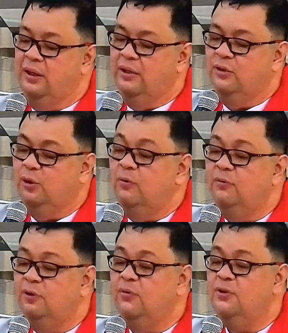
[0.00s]

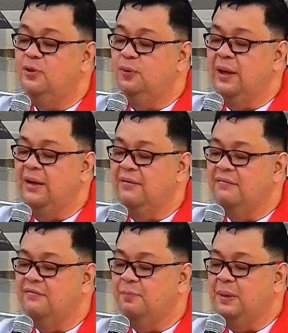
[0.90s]
those who
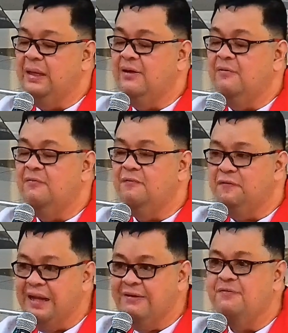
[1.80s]
have been
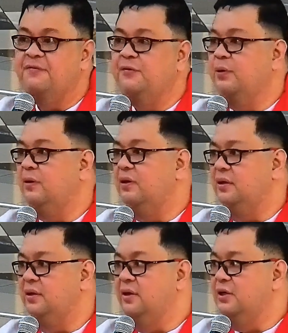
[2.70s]
faithful
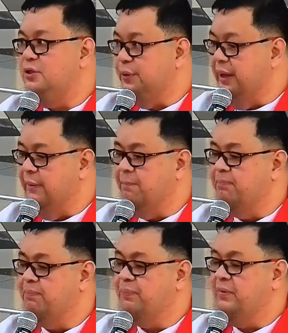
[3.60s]
to him.
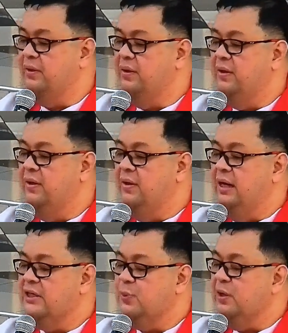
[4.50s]

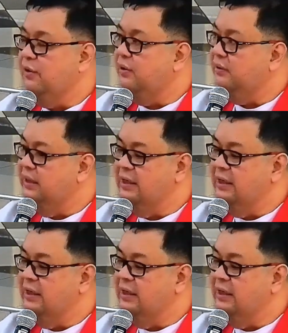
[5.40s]
As we heard in